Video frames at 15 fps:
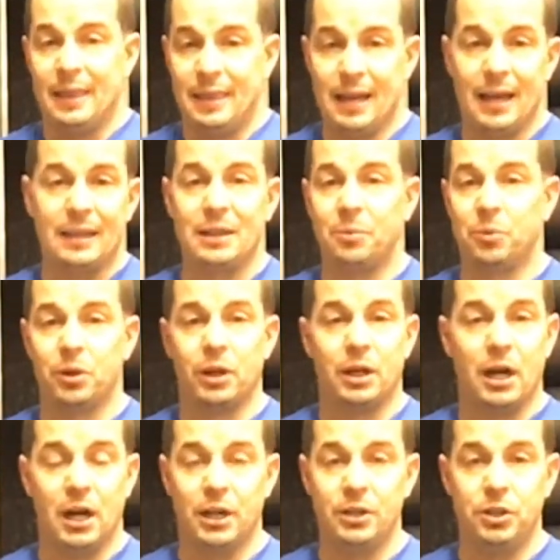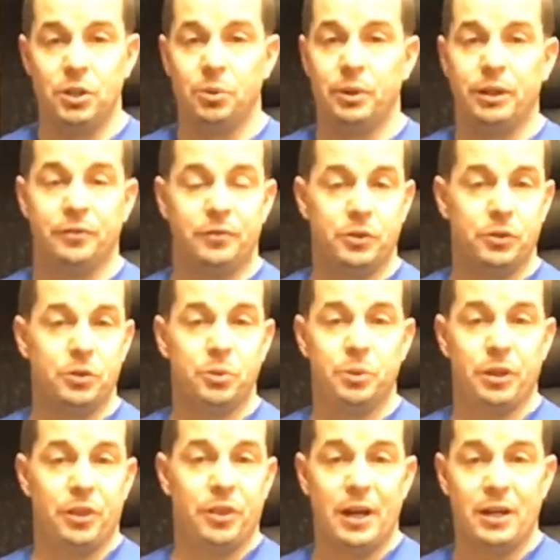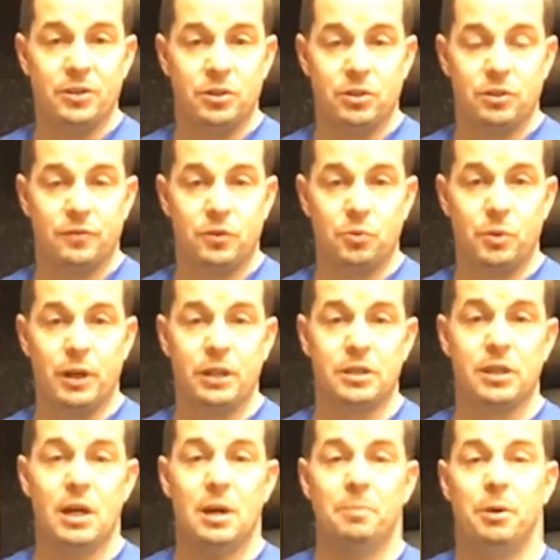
Not that we're going to undo it if they're doing thousands of swings,